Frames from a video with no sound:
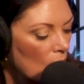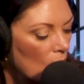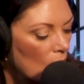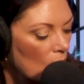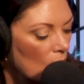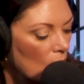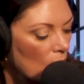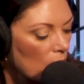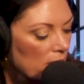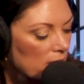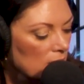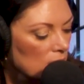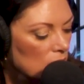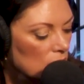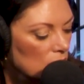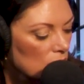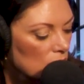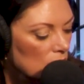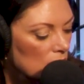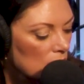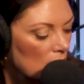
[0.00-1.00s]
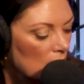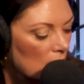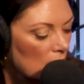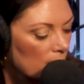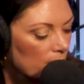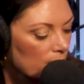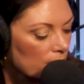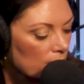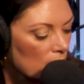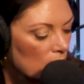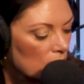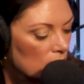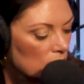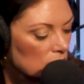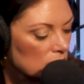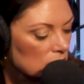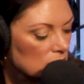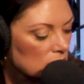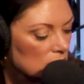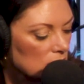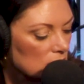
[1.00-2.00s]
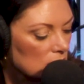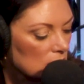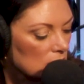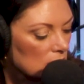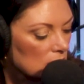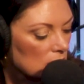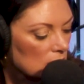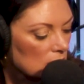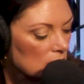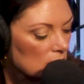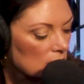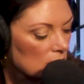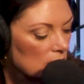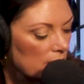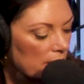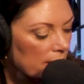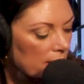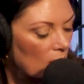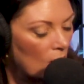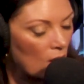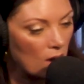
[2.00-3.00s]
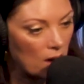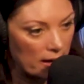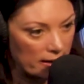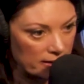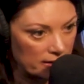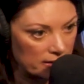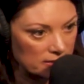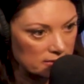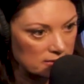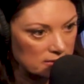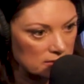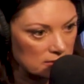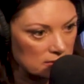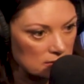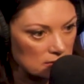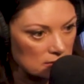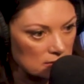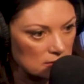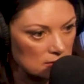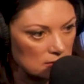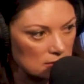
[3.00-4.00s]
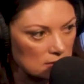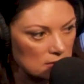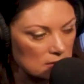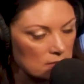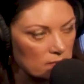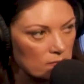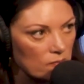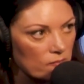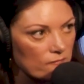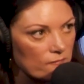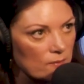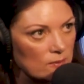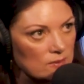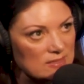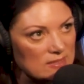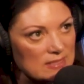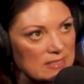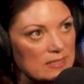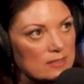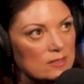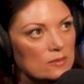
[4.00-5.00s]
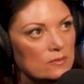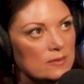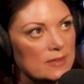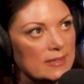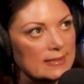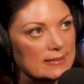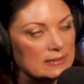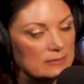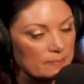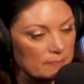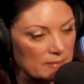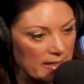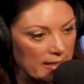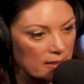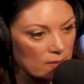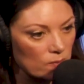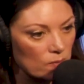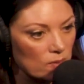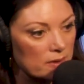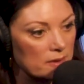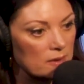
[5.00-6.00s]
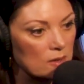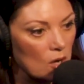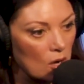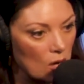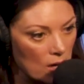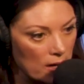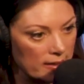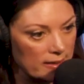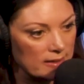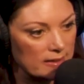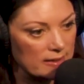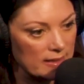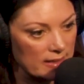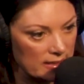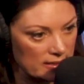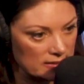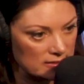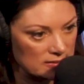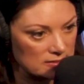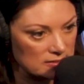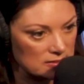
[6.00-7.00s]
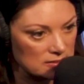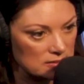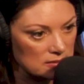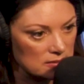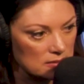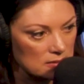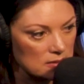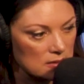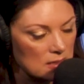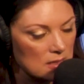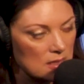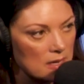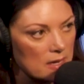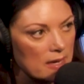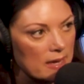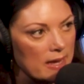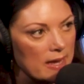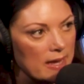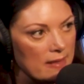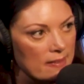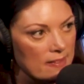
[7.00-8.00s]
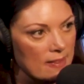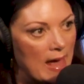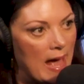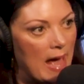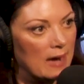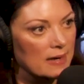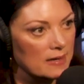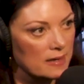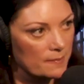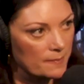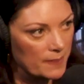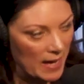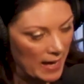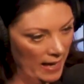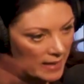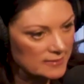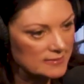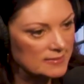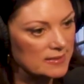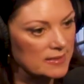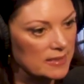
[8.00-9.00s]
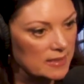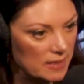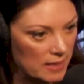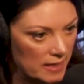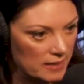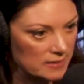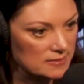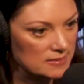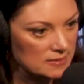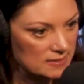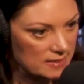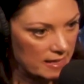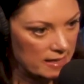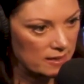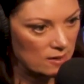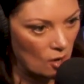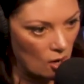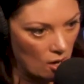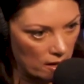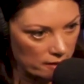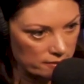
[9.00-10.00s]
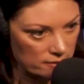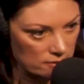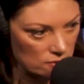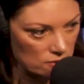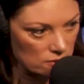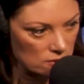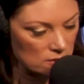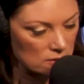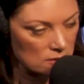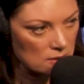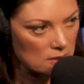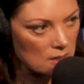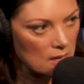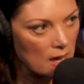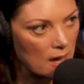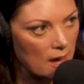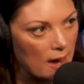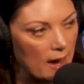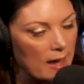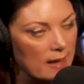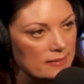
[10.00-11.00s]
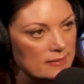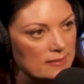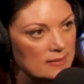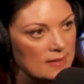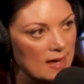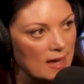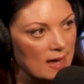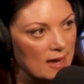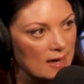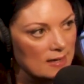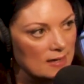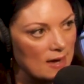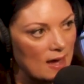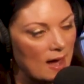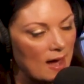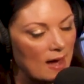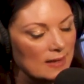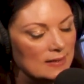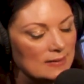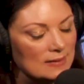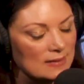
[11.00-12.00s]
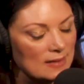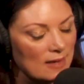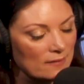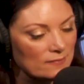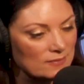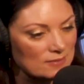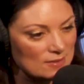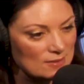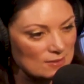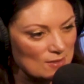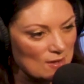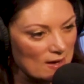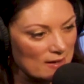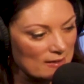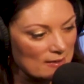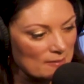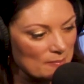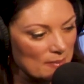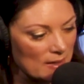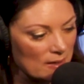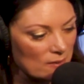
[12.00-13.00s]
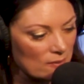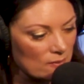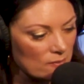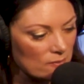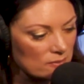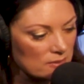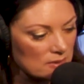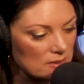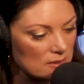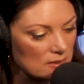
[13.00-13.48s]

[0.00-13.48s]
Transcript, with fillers: when you approach an audit, first, can you explain what an audit is? Sure. In that capacity as state auditor. And then I'd love to talk about